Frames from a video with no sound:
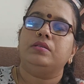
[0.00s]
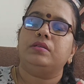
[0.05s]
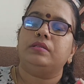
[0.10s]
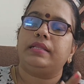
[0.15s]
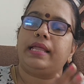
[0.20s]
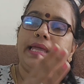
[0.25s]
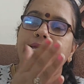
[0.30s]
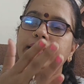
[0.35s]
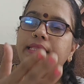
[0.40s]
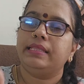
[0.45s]
So
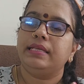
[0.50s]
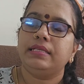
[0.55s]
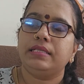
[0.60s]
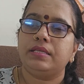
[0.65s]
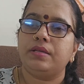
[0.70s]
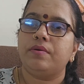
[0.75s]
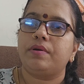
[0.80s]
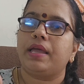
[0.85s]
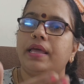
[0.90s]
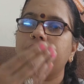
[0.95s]
like
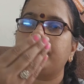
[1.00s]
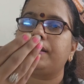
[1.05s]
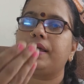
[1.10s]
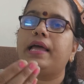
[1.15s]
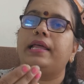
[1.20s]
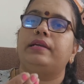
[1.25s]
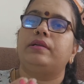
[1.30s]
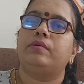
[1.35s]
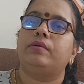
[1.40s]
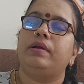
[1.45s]
this you can
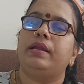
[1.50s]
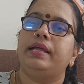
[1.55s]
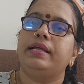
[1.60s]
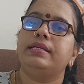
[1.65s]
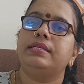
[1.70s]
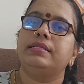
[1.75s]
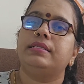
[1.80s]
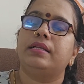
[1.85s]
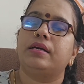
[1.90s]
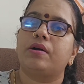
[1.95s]

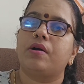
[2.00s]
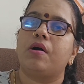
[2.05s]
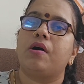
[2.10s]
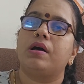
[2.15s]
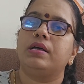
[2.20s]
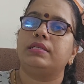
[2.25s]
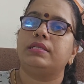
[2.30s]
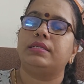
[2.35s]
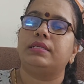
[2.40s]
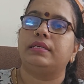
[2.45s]
calculate the
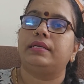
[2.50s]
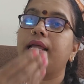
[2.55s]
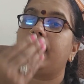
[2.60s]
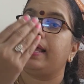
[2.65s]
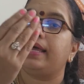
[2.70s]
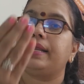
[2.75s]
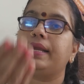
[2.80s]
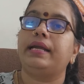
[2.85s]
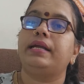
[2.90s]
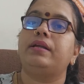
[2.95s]
cost,
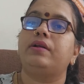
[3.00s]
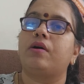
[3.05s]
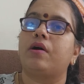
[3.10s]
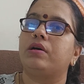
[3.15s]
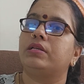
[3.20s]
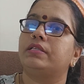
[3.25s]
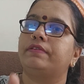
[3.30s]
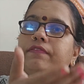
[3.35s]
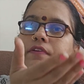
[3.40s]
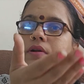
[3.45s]
direct
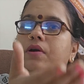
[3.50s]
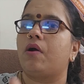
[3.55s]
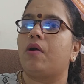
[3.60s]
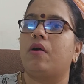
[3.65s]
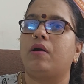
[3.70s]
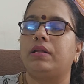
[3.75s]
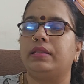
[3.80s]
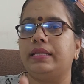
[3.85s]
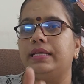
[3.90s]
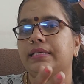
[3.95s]
cost for
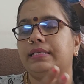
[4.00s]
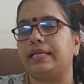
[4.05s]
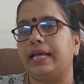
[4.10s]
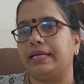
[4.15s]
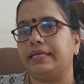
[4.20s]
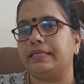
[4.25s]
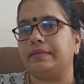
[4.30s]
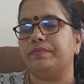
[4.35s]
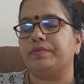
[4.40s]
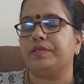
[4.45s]
all these
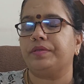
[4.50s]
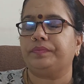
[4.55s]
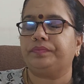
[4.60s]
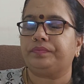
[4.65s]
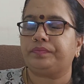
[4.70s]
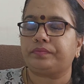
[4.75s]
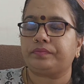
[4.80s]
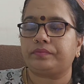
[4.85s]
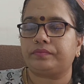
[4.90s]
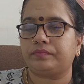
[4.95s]
items.
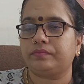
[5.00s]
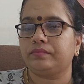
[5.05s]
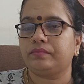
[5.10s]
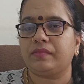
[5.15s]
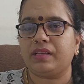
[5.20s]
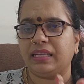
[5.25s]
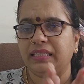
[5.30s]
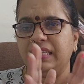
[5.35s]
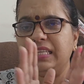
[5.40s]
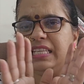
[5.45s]

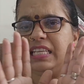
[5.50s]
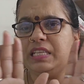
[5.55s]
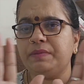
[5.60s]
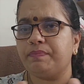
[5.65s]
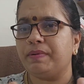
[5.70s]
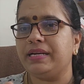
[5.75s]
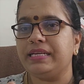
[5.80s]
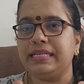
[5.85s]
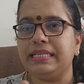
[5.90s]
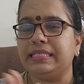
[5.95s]
This is
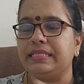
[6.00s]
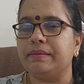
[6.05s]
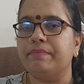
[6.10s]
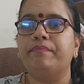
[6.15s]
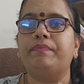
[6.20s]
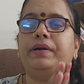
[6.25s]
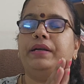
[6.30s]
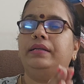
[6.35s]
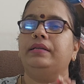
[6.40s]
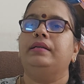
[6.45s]
pretty
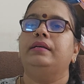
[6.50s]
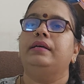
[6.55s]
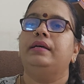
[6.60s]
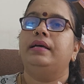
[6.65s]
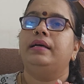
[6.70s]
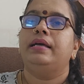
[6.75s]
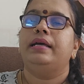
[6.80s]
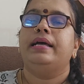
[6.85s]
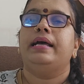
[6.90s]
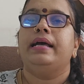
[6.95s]
simple.
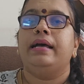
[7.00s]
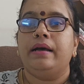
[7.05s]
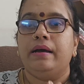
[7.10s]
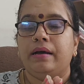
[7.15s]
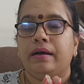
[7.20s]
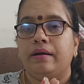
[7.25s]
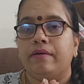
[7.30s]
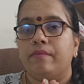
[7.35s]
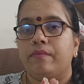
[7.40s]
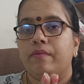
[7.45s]

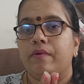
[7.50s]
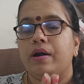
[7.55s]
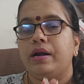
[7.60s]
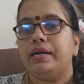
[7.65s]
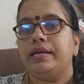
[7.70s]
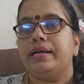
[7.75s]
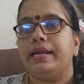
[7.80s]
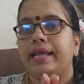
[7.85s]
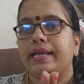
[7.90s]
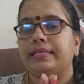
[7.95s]

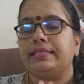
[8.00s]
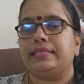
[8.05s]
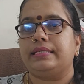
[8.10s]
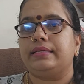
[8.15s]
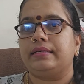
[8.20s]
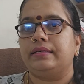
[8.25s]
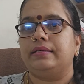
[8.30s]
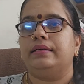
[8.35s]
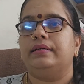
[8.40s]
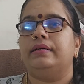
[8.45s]
What
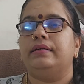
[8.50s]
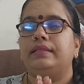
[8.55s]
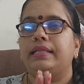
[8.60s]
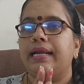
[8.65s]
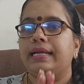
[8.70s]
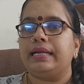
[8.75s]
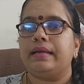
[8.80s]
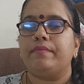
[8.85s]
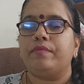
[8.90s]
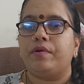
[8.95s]
next
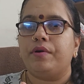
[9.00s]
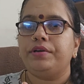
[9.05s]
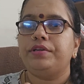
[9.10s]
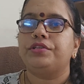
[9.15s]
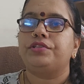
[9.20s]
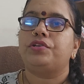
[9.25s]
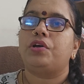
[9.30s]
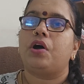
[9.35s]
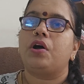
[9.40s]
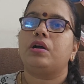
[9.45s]
that I am going
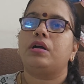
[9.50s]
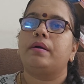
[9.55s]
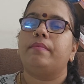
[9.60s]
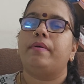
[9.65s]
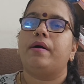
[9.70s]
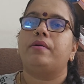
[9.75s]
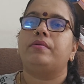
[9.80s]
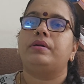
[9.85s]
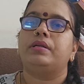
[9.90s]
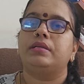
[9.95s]
to talk
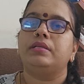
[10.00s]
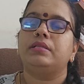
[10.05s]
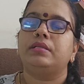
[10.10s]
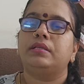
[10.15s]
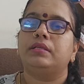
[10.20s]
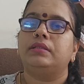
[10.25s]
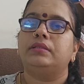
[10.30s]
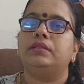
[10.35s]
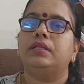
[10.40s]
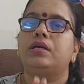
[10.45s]
about
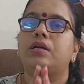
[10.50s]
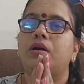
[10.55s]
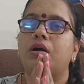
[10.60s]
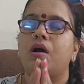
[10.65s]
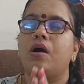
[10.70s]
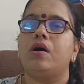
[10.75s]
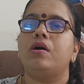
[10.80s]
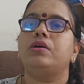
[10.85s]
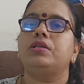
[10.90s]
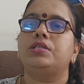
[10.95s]
is the
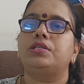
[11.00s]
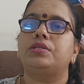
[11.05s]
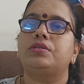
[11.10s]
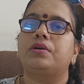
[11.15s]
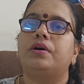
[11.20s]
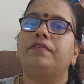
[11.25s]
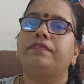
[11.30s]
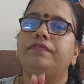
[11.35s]
cost